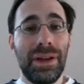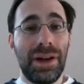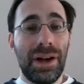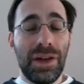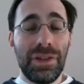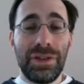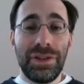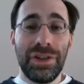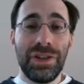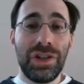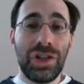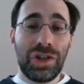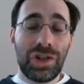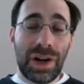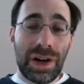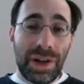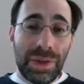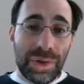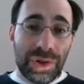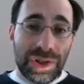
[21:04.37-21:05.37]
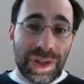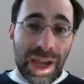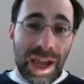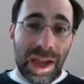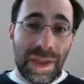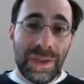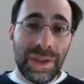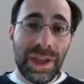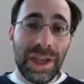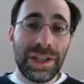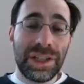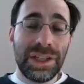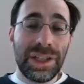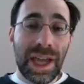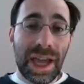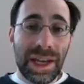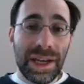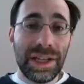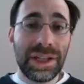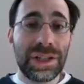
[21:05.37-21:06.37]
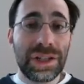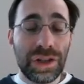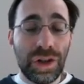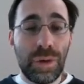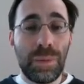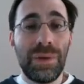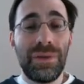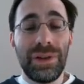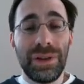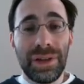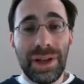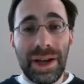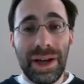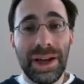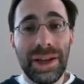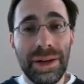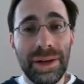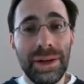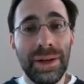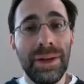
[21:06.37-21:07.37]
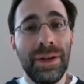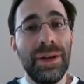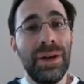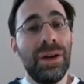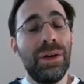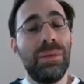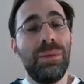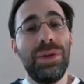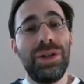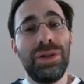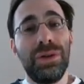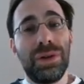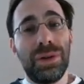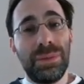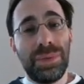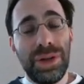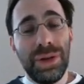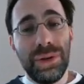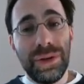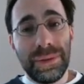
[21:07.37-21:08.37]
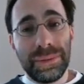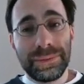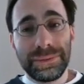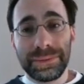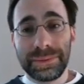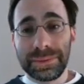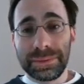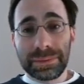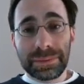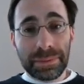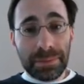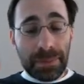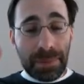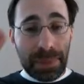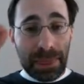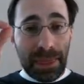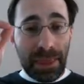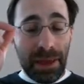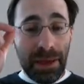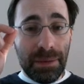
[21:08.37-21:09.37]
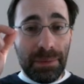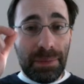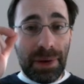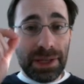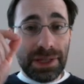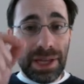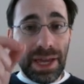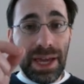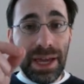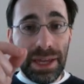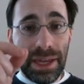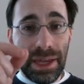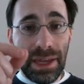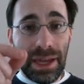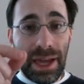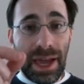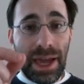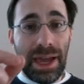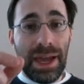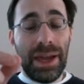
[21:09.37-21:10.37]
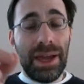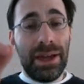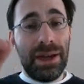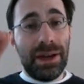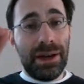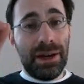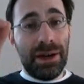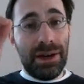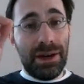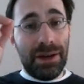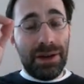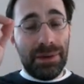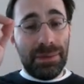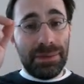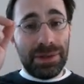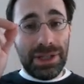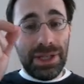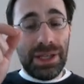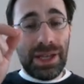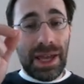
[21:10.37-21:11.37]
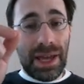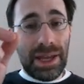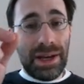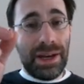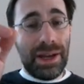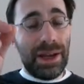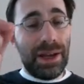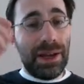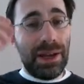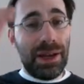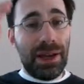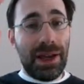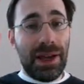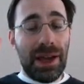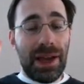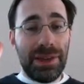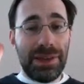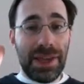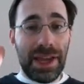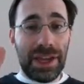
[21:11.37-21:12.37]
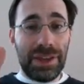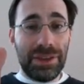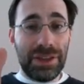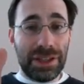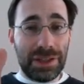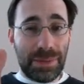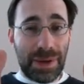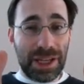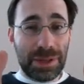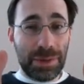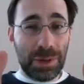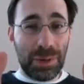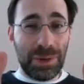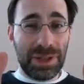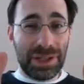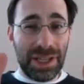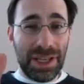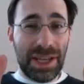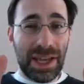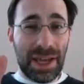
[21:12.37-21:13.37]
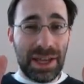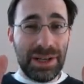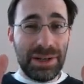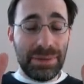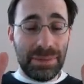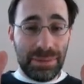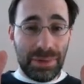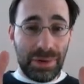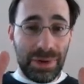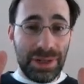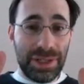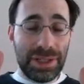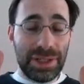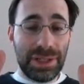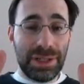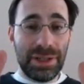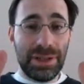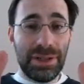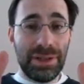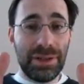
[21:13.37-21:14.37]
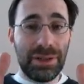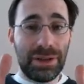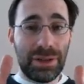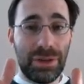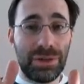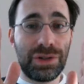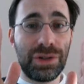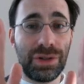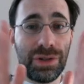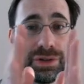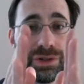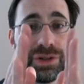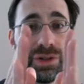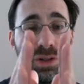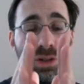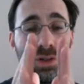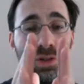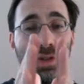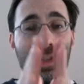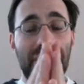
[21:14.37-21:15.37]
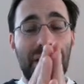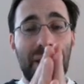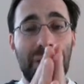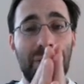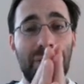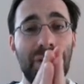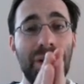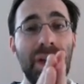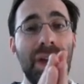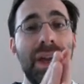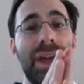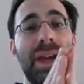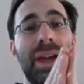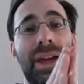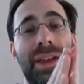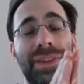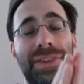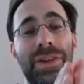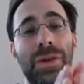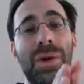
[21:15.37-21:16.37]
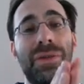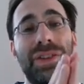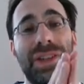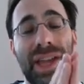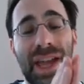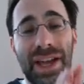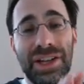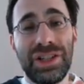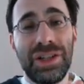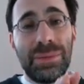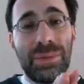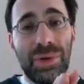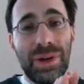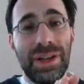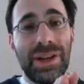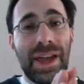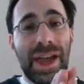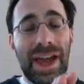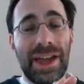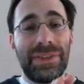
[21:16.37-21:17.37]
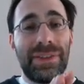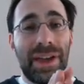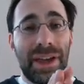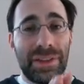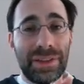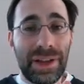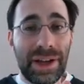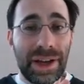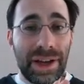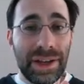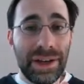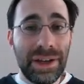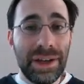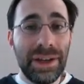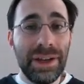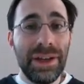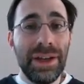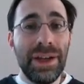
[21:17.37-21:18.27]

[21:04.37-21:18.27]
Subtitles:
Other than just trying to understand the instantaneous slope of a line, which you compute by taking a secant and taking the space between the secant points closer and closer and closer together until you have a tangent point at that line.